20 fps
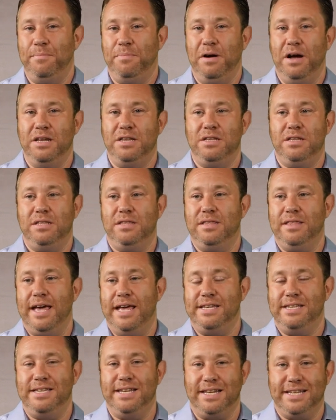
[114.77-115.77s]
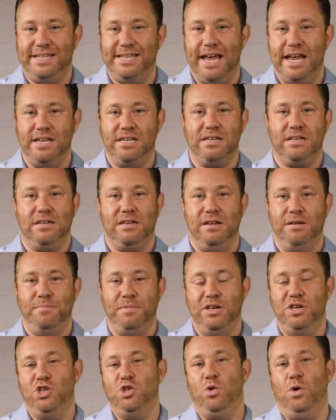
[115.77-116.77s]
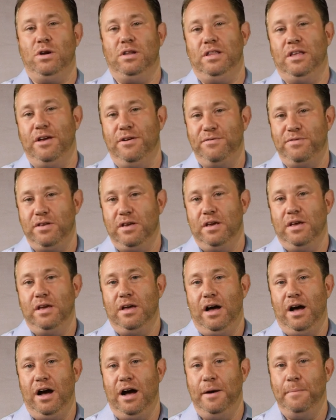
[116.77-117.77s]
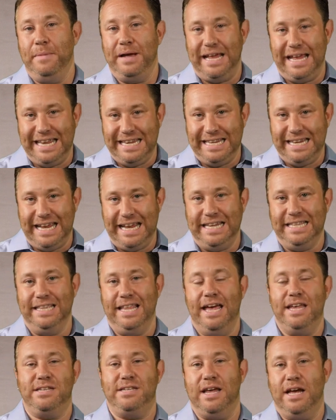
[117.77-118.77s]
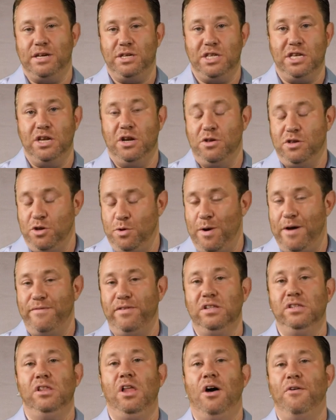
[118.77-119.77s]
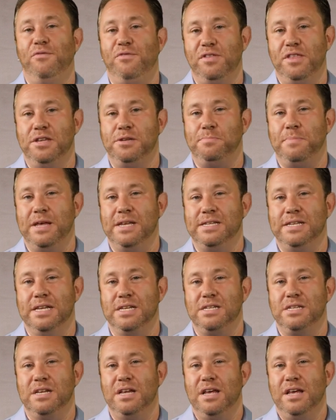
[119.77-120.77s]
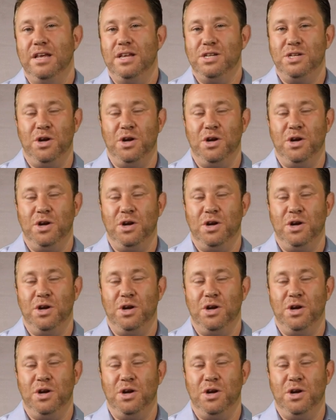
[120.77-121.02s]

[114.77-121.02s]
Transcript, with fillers: but that success can be short-lived um, in, unless actually you know you have a love for this business.